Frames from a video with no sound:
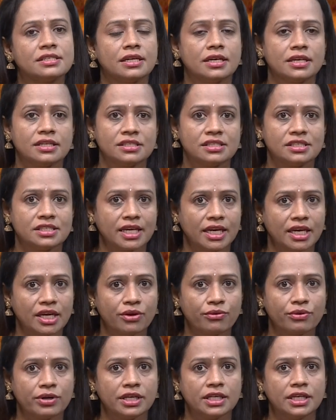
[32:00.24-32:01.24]
is
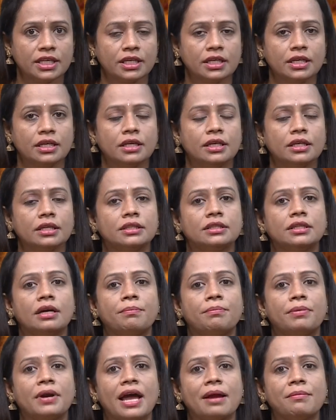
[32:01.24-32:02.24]
security. The
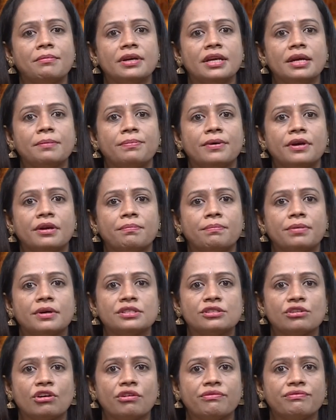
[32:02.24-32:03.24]
primary
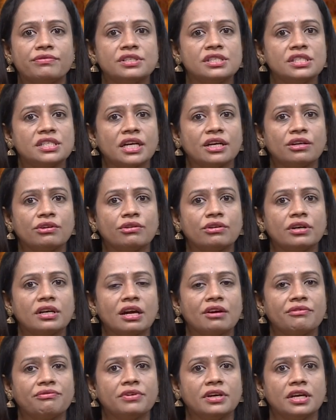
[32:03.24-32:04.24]
purpose of
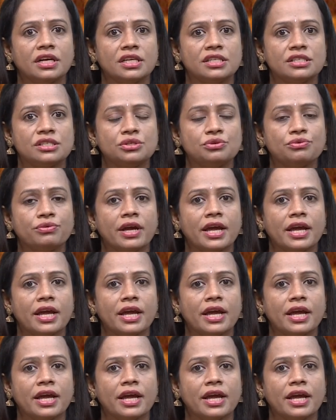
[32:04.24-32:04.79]
steganography is to